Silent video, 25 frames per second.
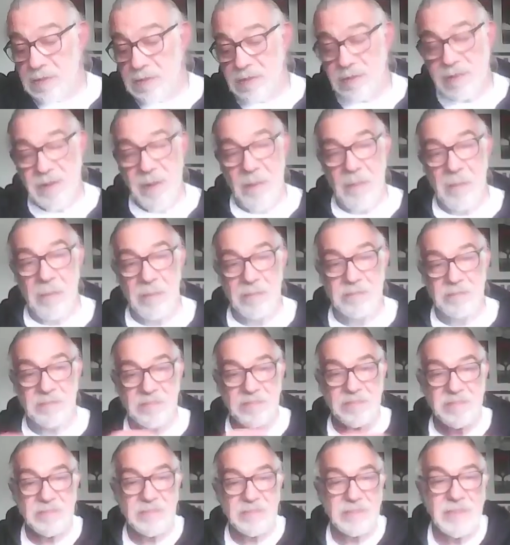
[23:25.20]
it's
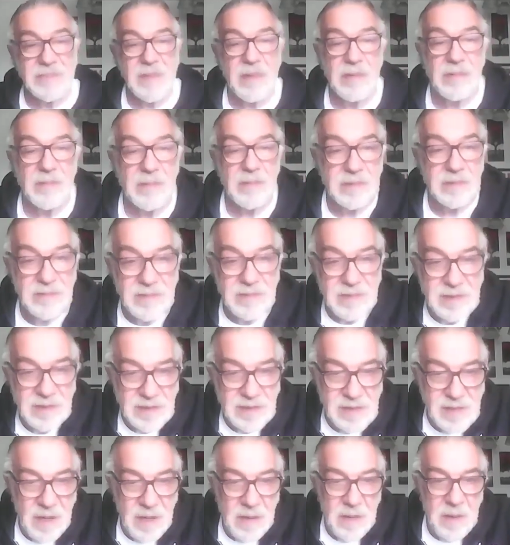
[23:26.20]
okay to step
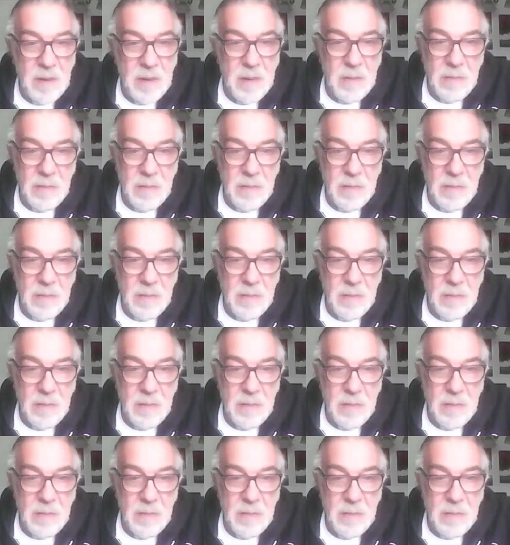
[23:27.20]
away.